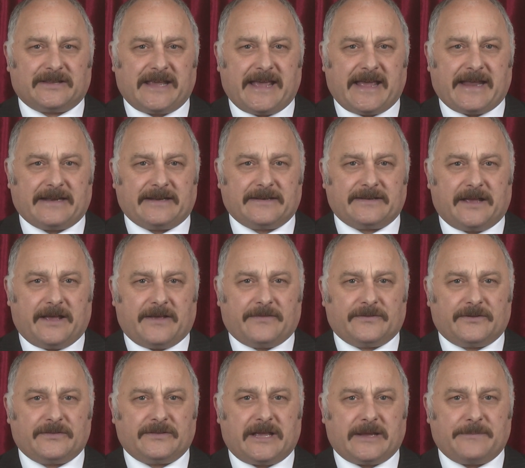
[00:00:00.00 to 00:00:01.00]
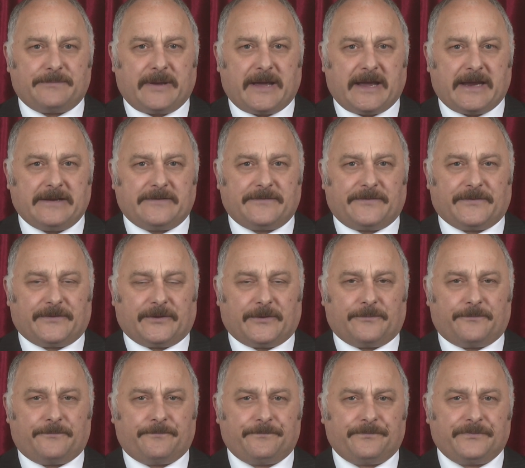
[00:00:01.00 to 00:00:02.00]
the end than they paid for
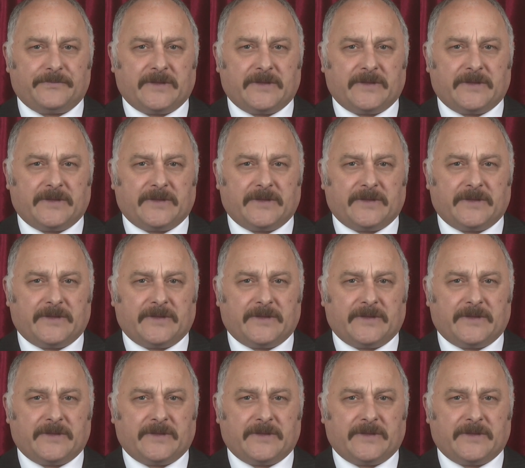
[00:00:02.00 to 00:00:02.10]
them.